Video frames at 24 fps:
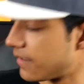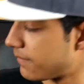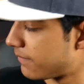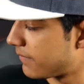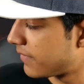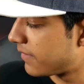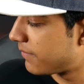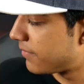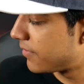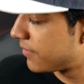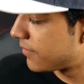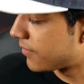
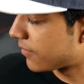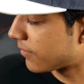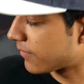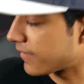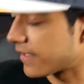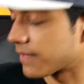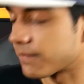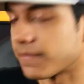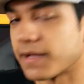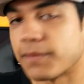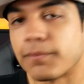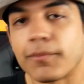Maybe you don't
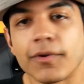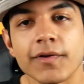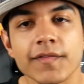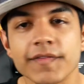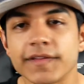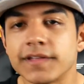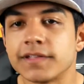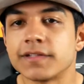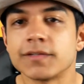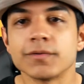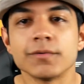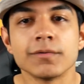like my
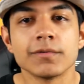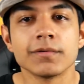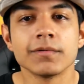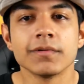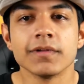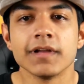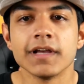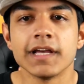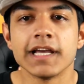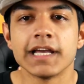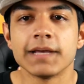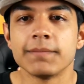
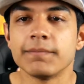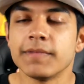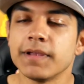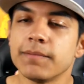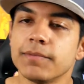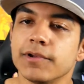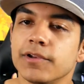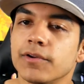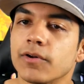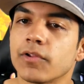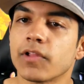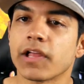multi-tool.
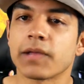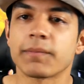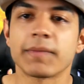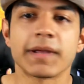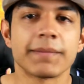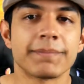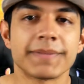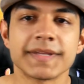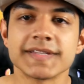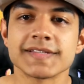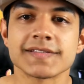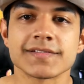Maybe you don't like
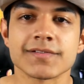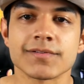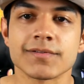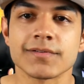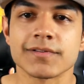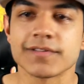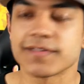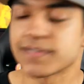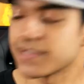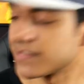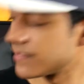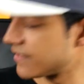my
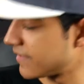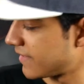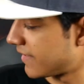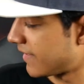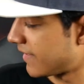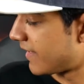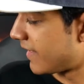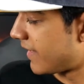pistols.